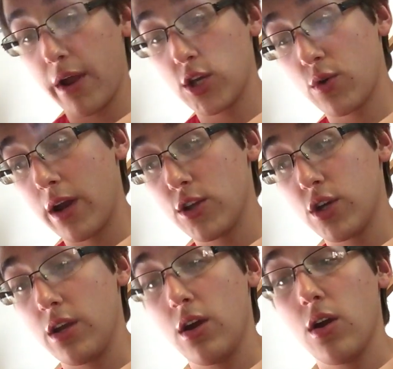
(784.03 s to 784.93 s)
brand
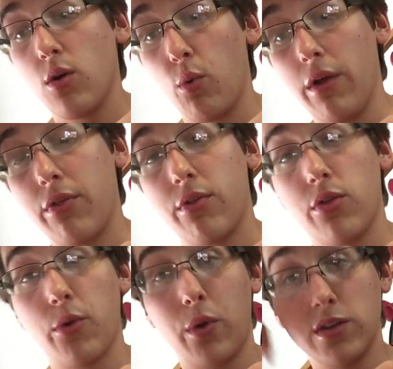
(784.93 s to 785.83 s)
strategy with
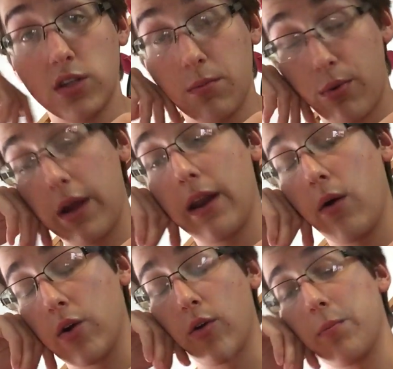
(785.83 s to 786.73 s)
the Winston brand
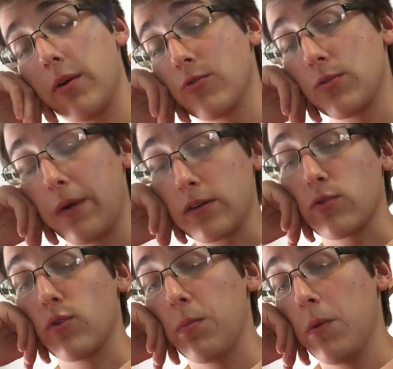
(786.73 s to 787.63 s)
now under Imperial
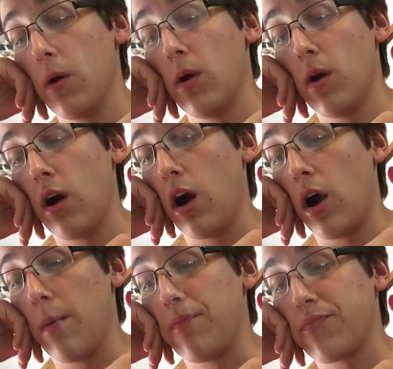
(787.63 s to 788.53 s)
Tobacco Group.
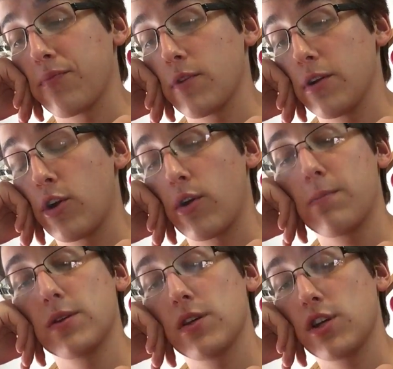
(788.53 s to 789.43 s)

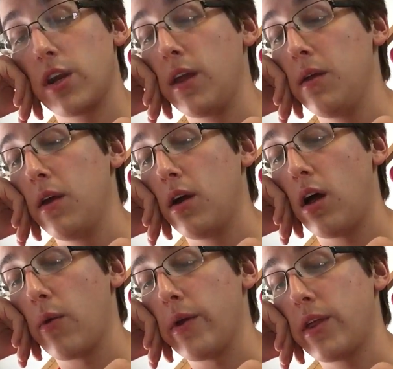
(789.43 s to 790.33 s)
Current positioning
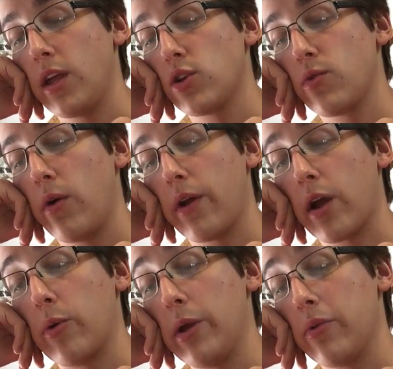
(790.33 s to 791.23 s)
retains strong
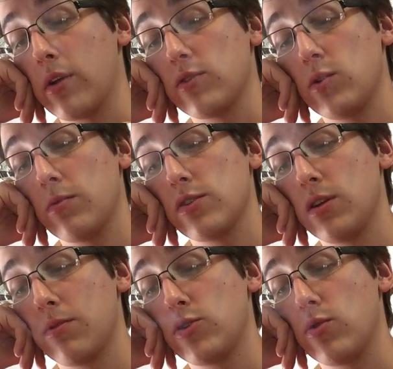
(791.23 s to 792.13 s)
equity with consumers.
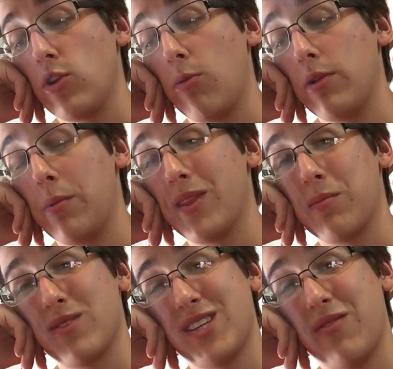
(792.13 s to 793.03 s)
Number 2 globally, but
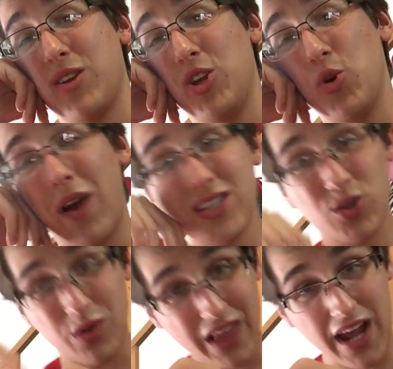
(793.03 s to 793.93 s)
number 7 in the U.S.
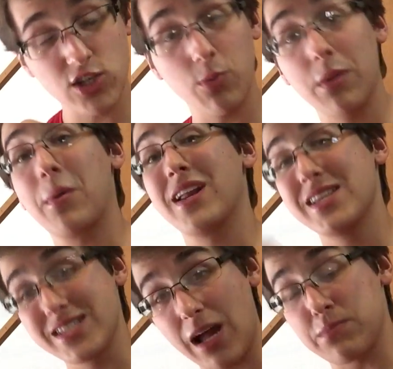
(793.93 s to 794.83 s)
So it lacks a little bit, but
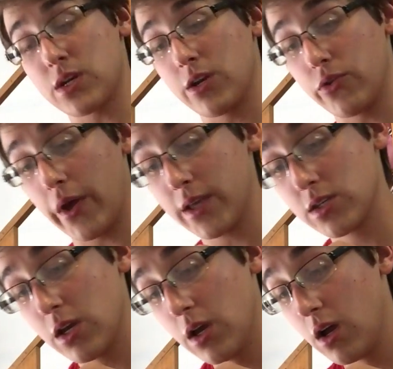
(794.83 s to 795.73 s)
it is top 10 in the U.S.